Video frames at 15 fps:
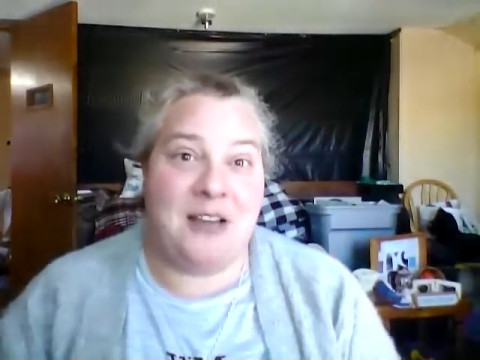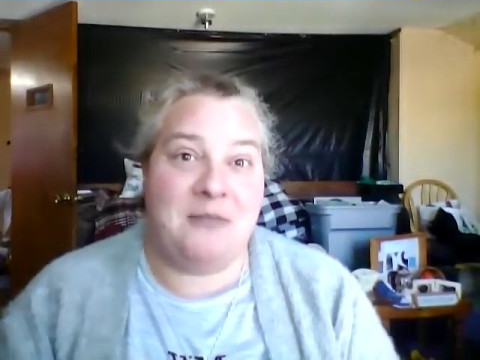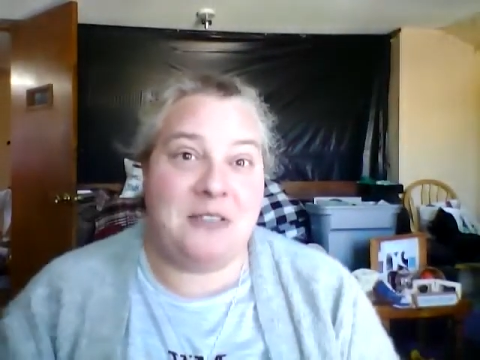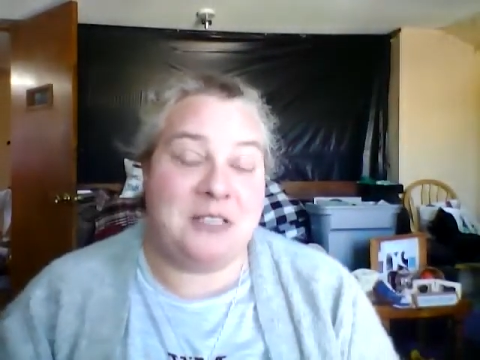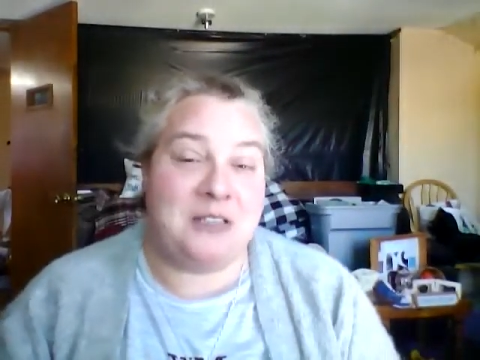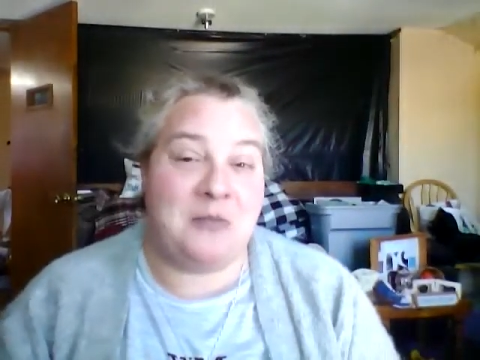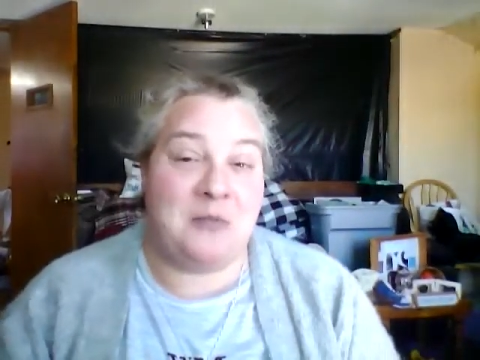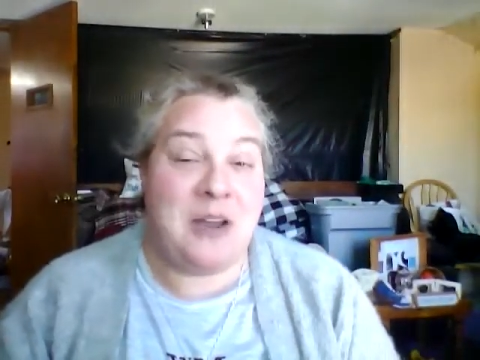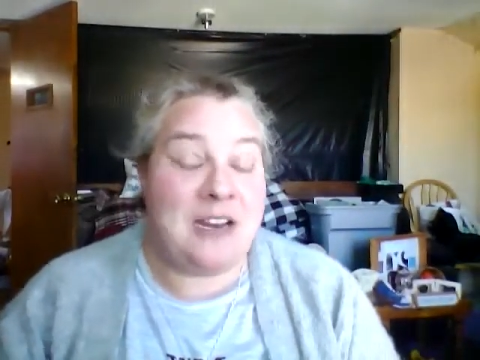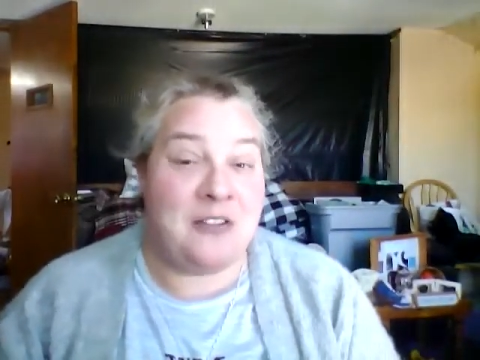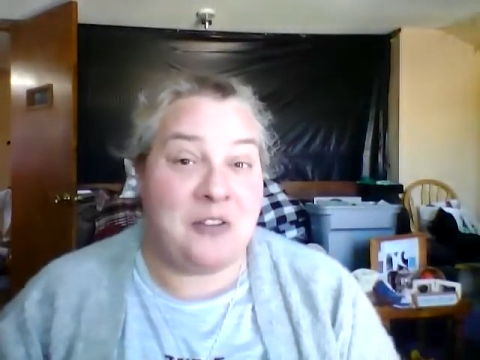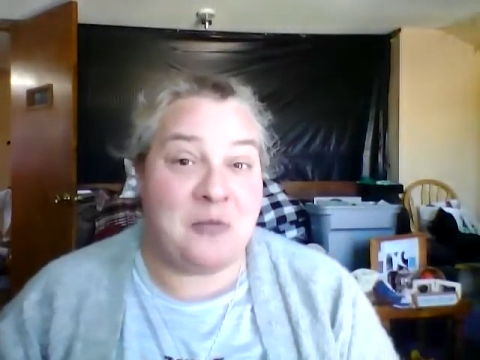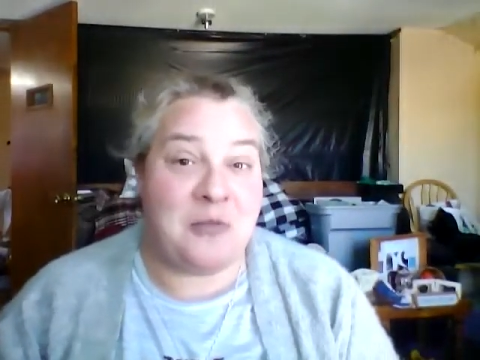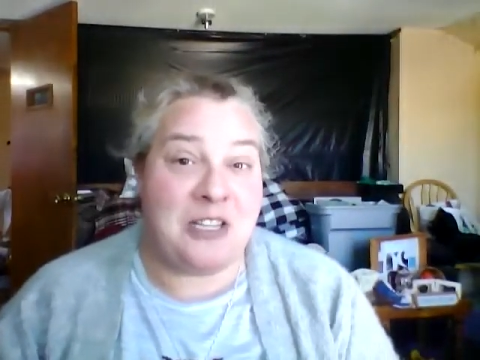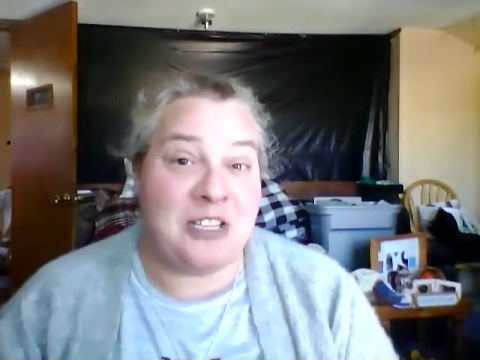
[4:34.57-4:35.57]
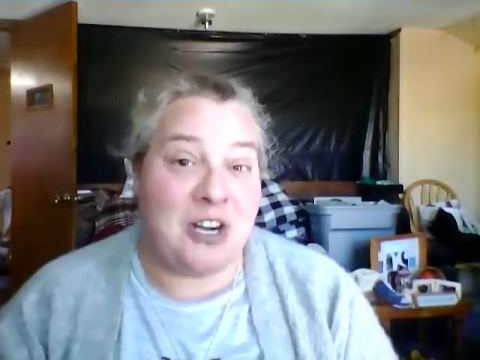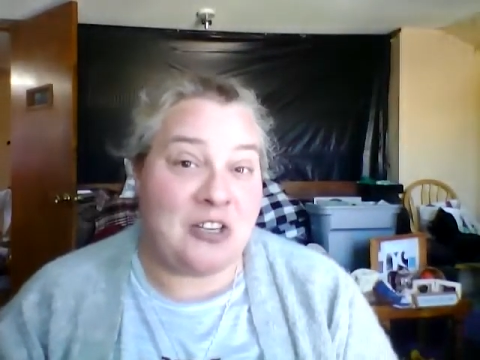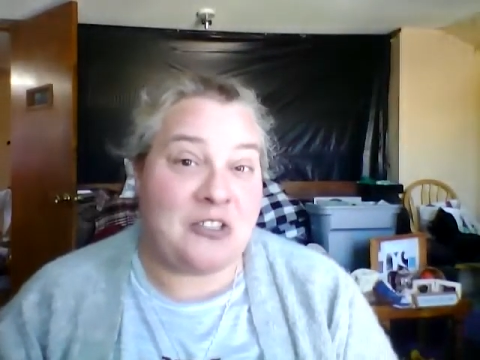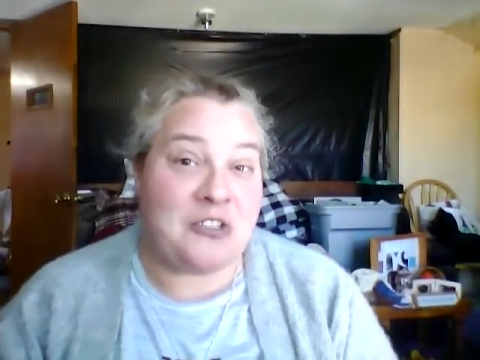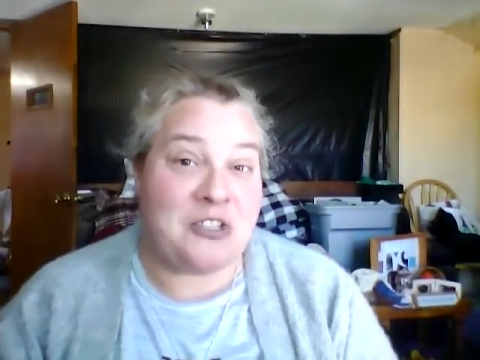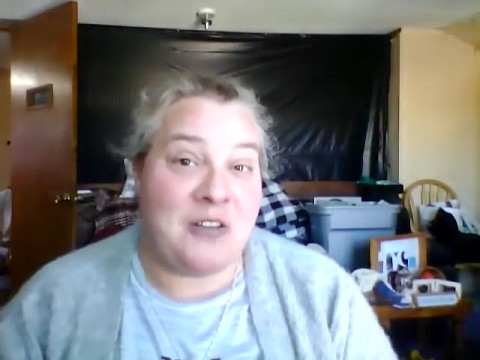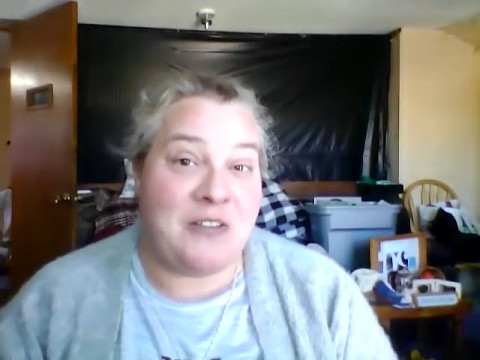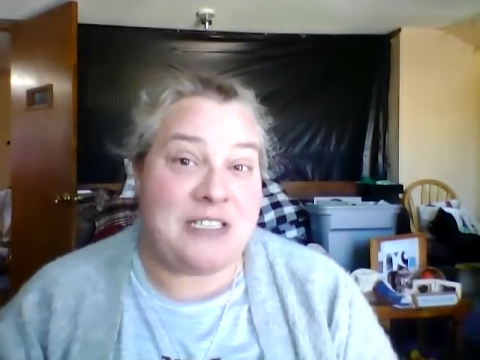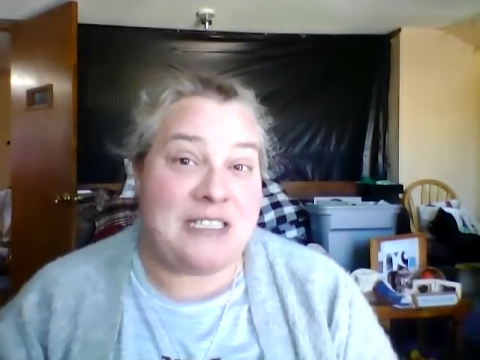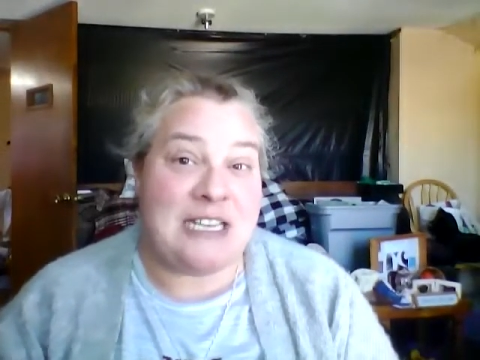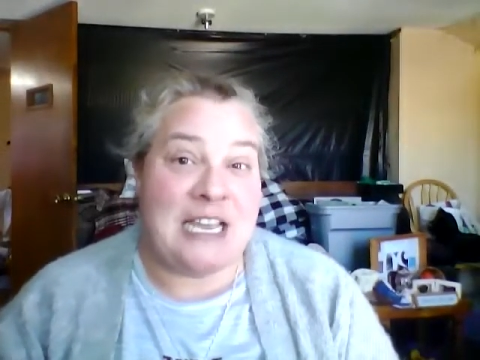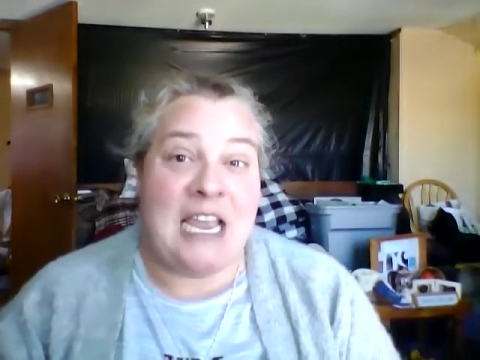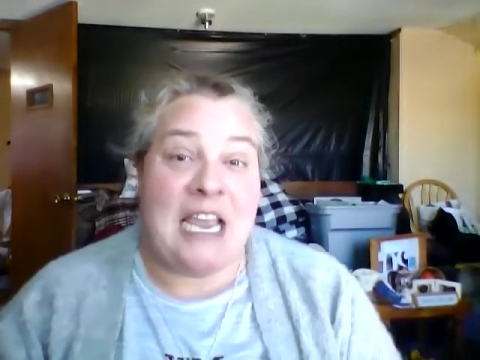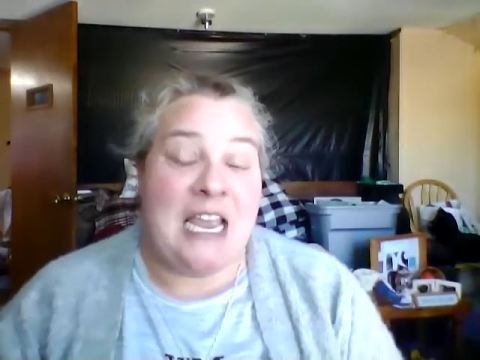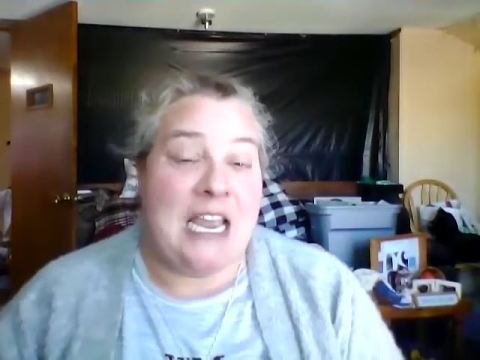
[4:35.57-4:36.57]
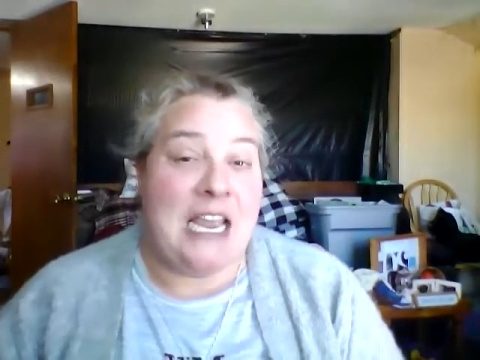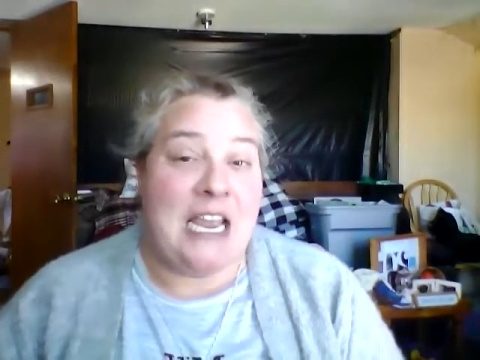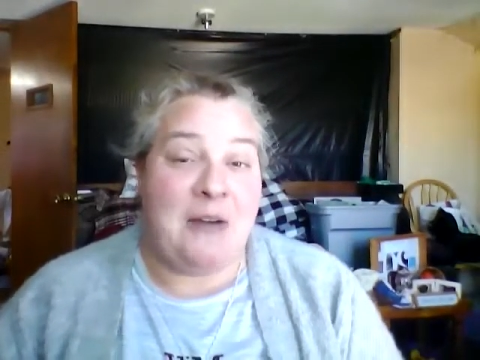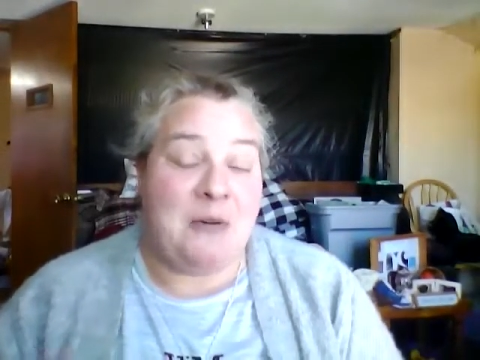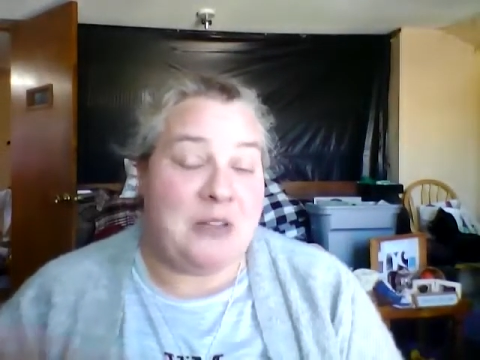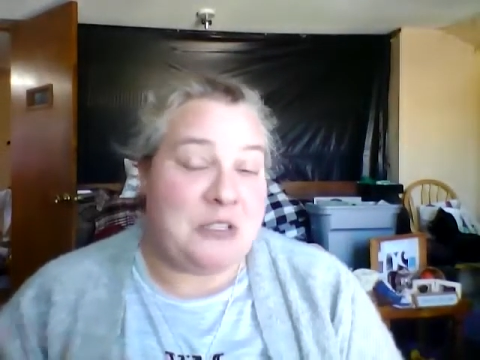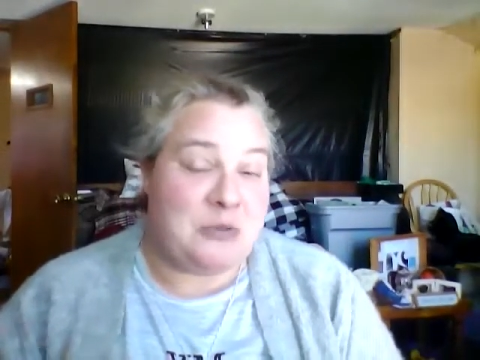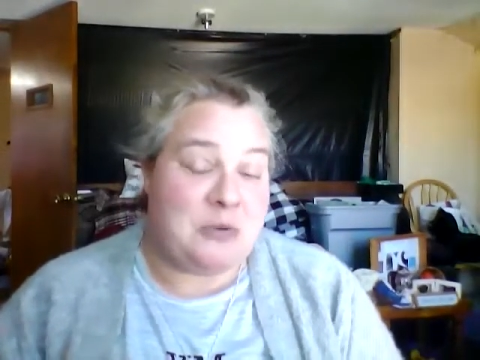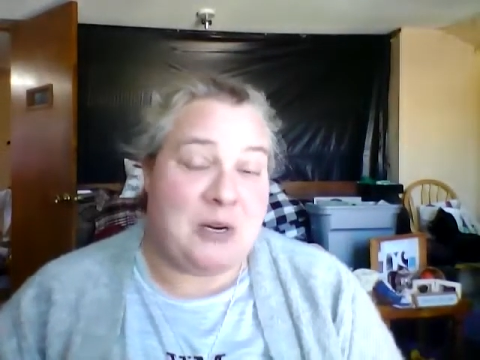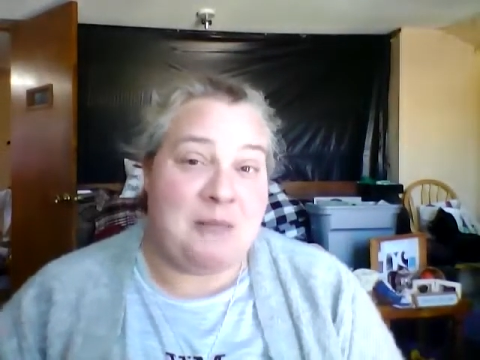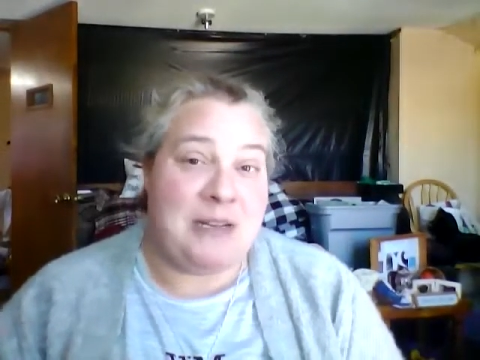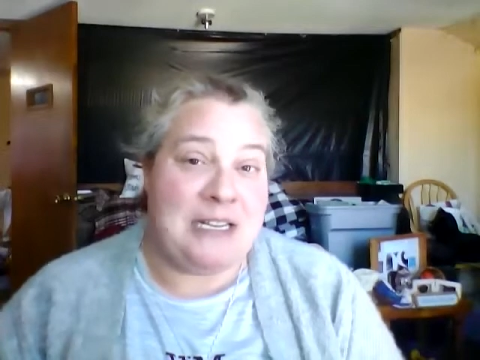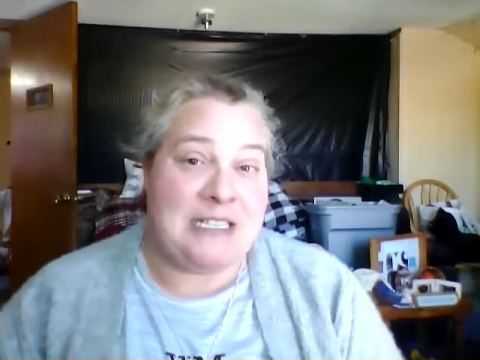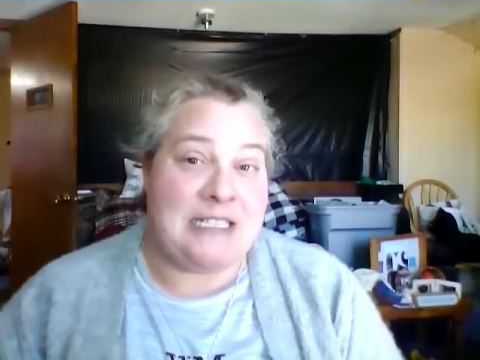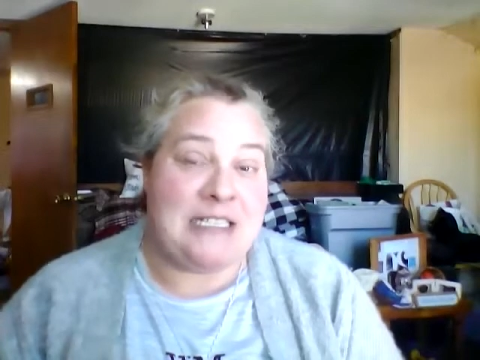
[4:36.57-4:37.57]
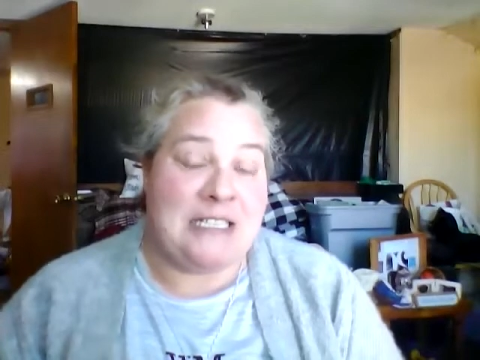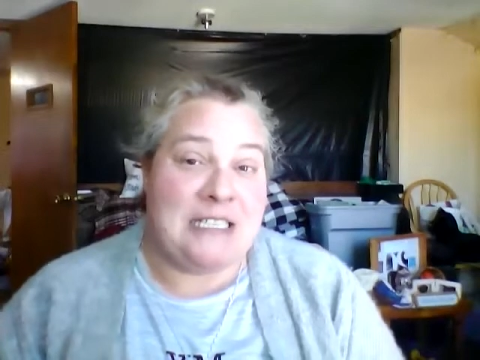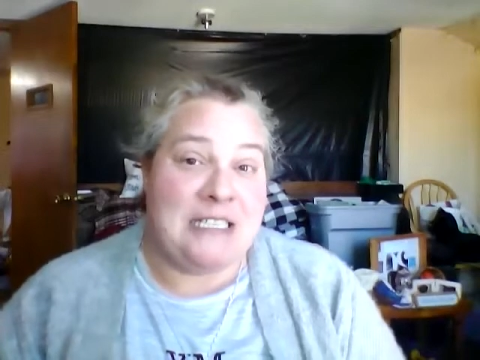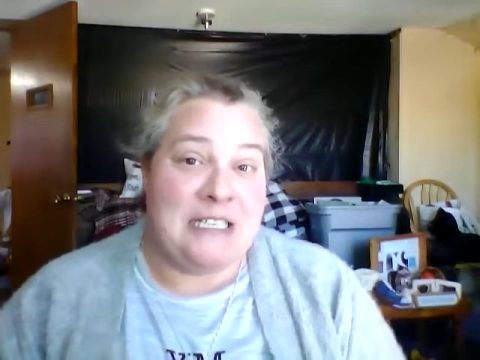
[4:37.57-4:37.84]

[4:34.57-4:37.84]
I was in the waiting room at the doctor's office, and within 20 minutes,